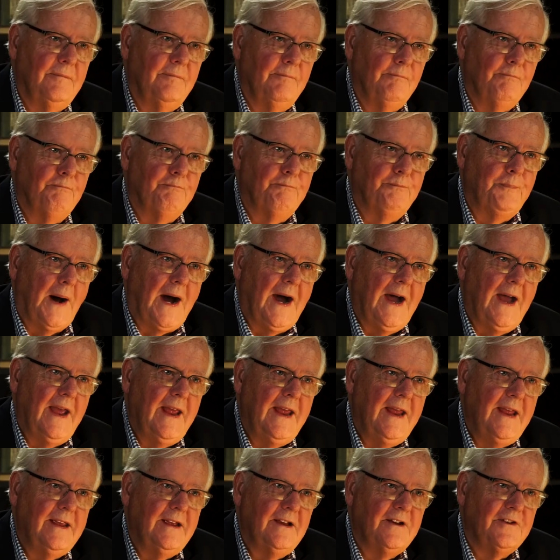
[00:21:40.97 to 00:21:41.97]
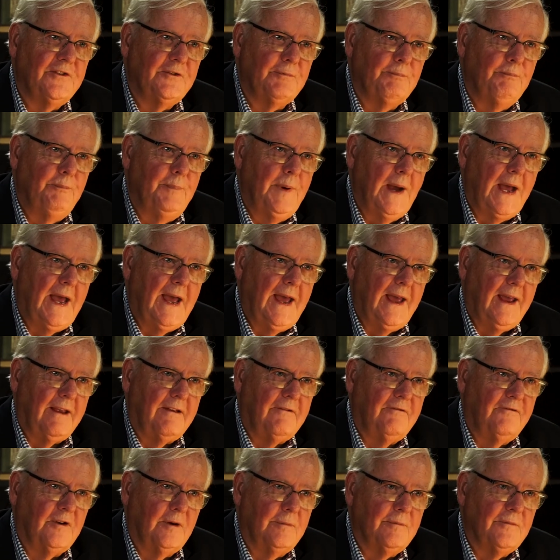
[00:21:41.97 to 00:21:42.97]
buying us back
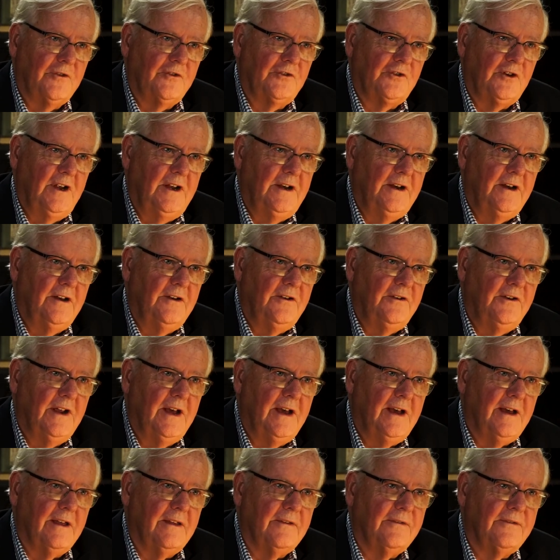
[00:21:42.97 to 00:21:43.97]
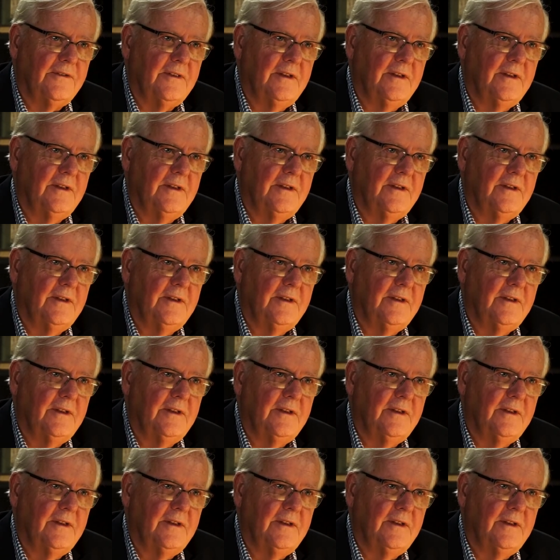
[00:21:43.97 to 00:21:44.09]
from sin and death.